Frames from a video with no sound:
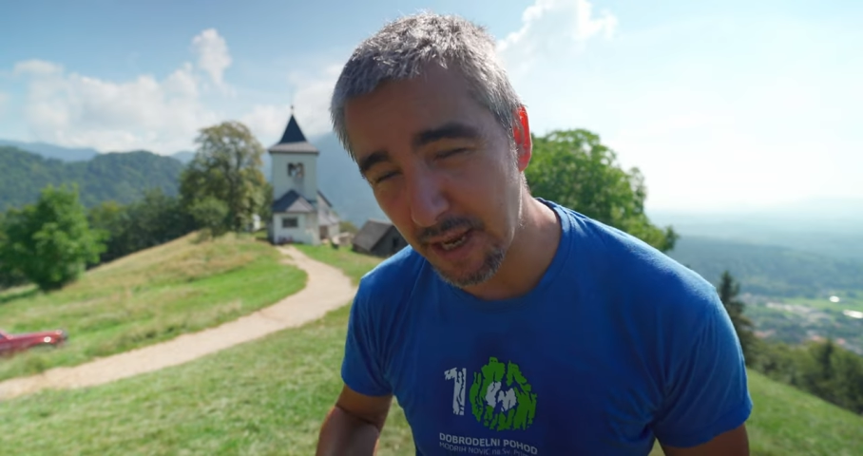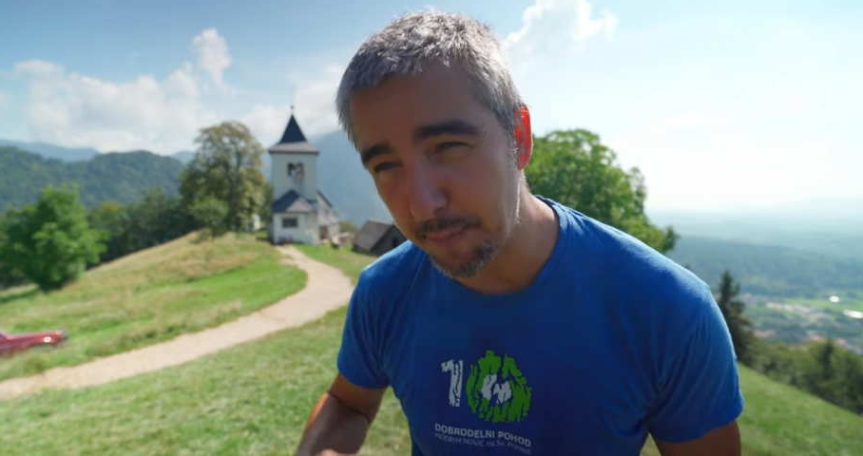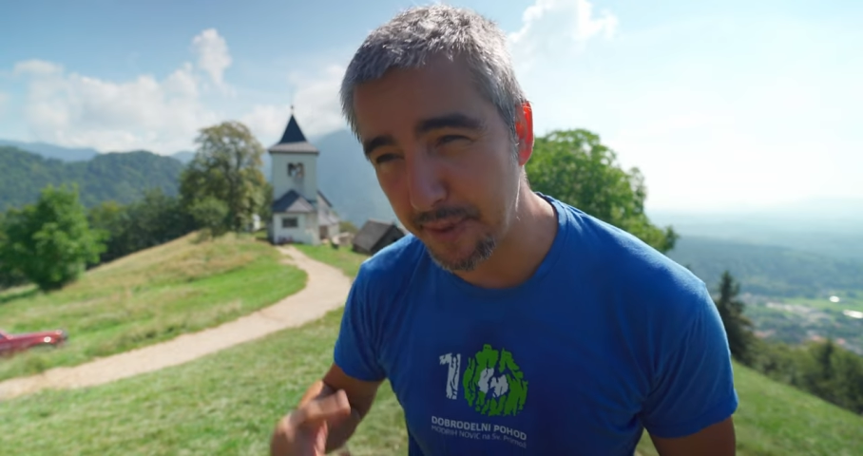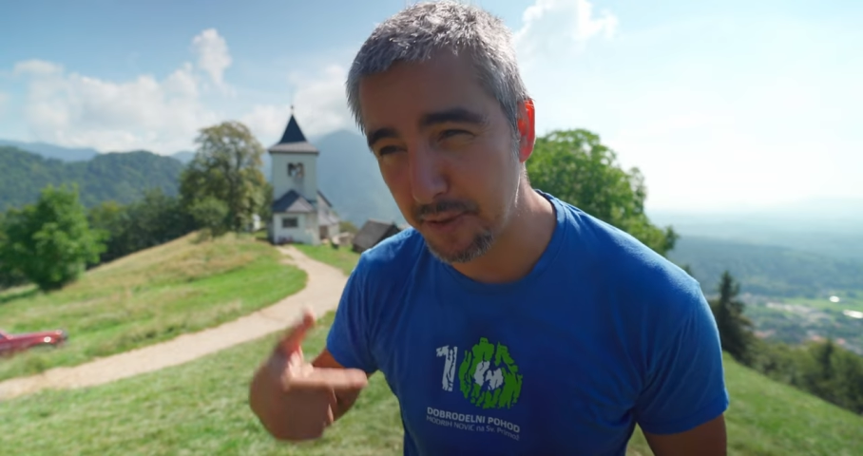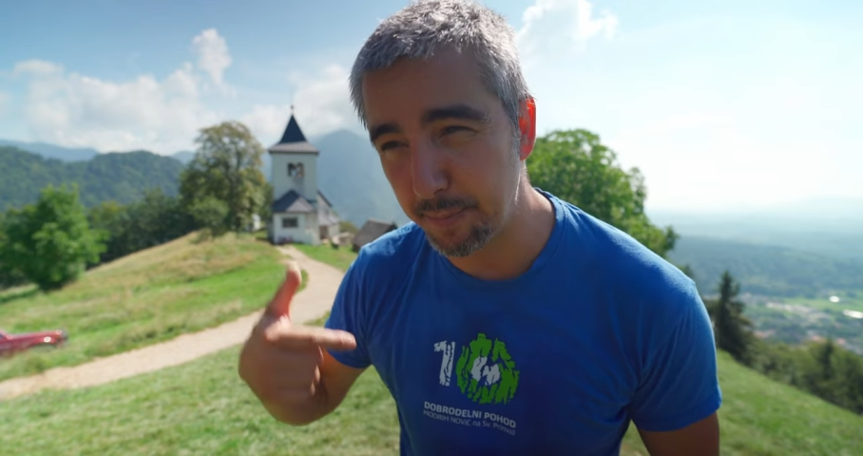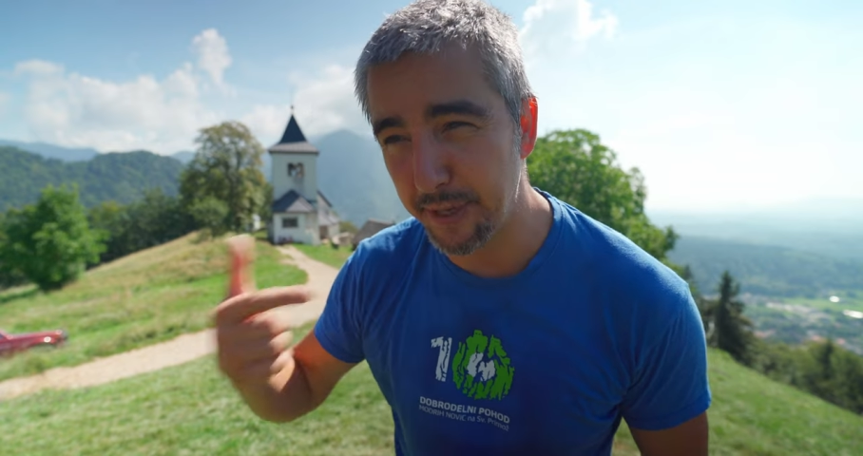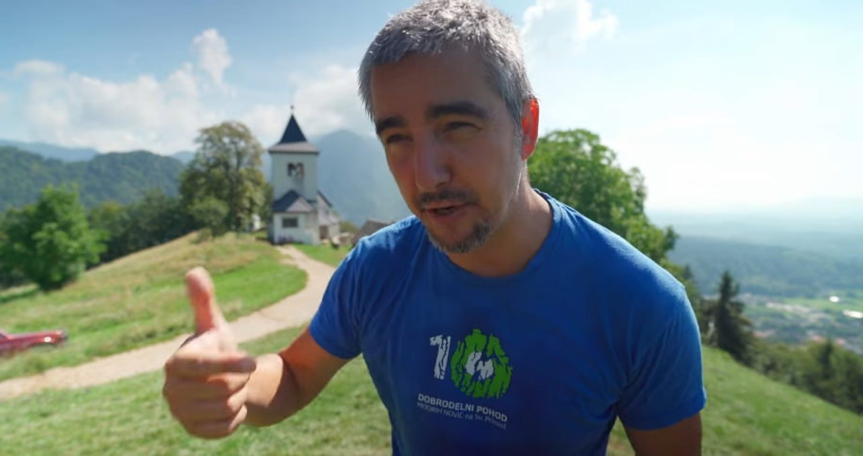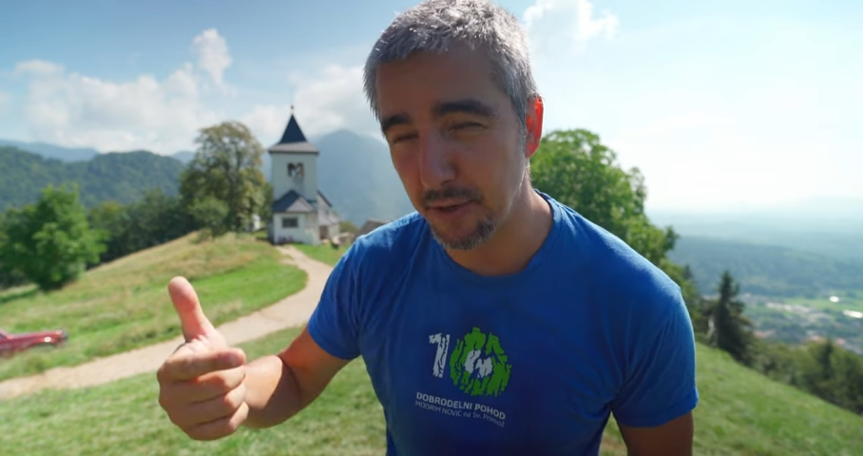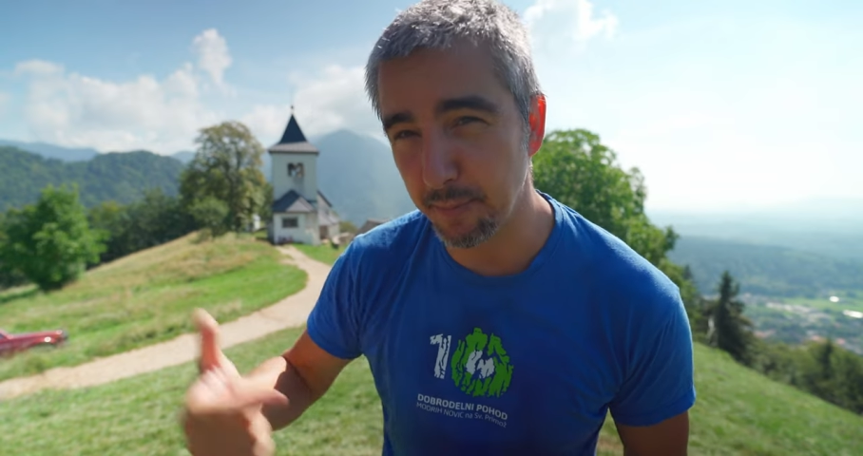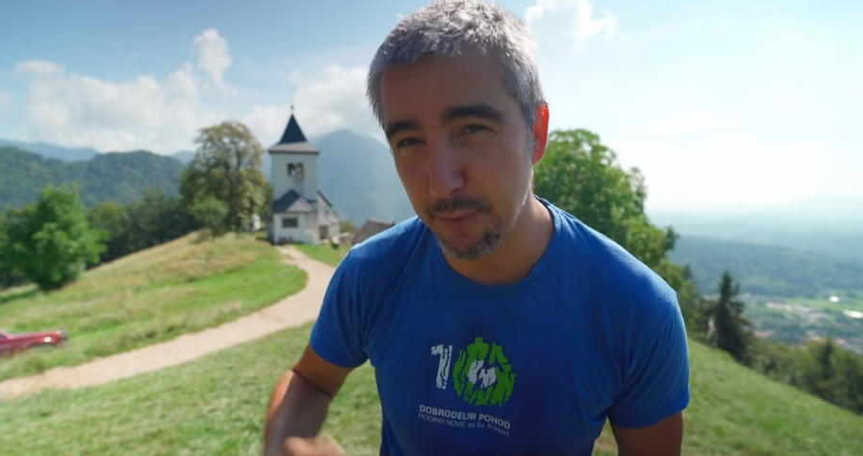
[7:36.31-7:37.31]
a much
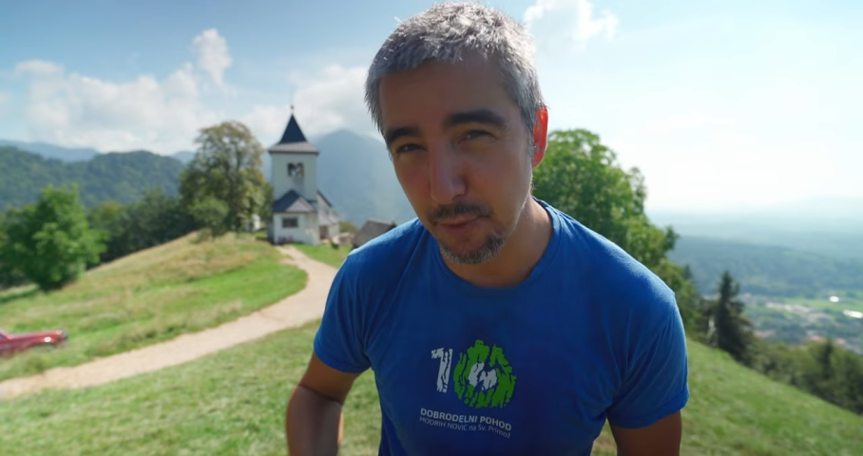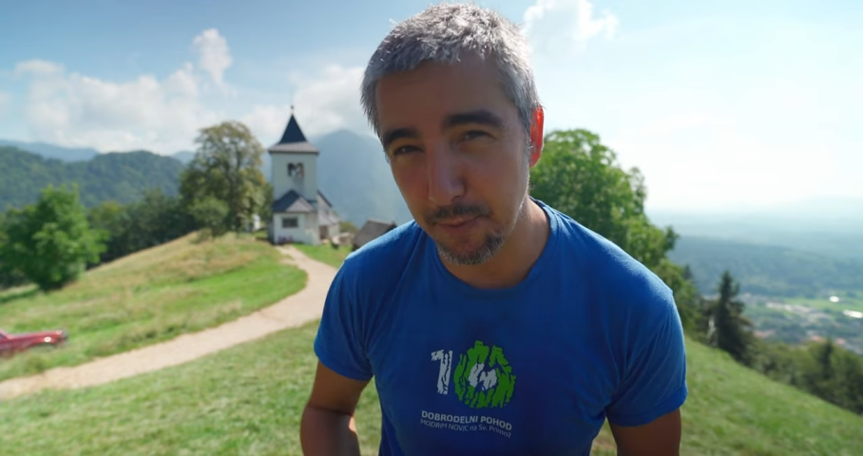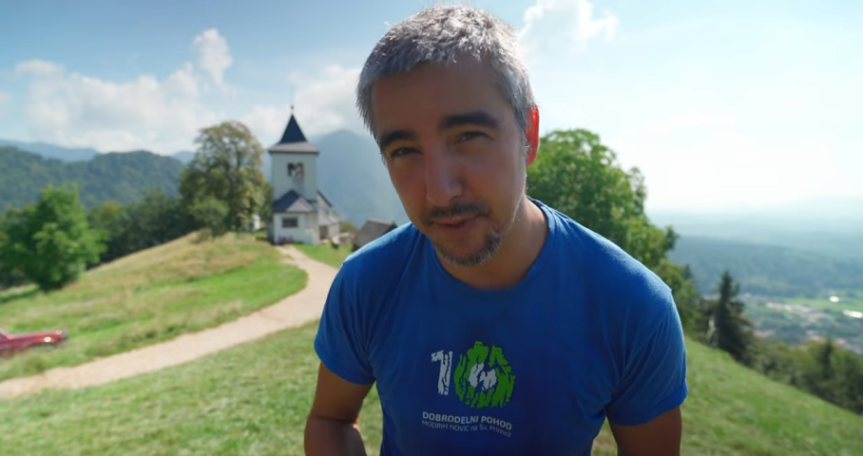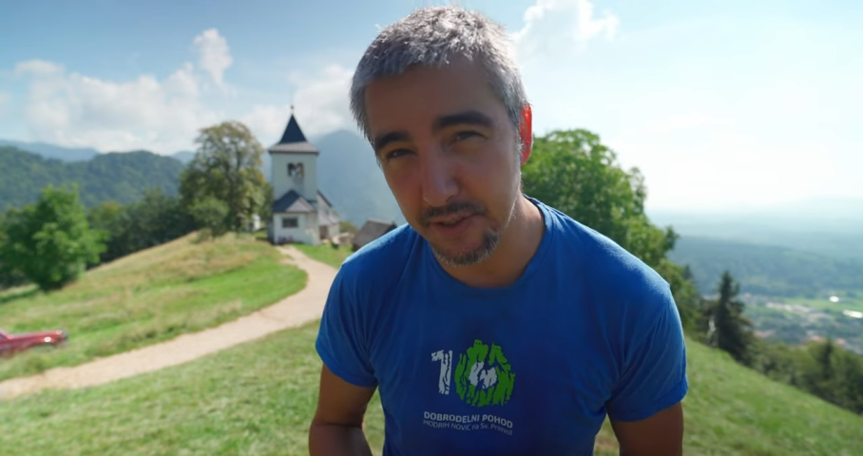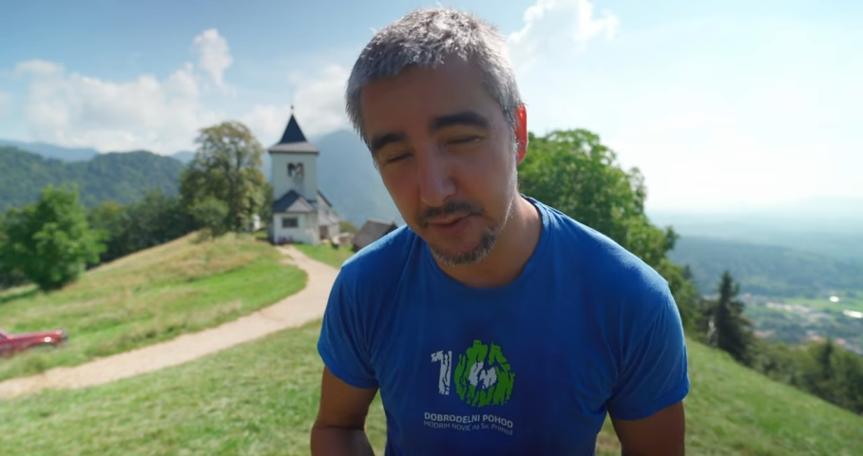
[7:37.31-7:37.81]
bigger improvement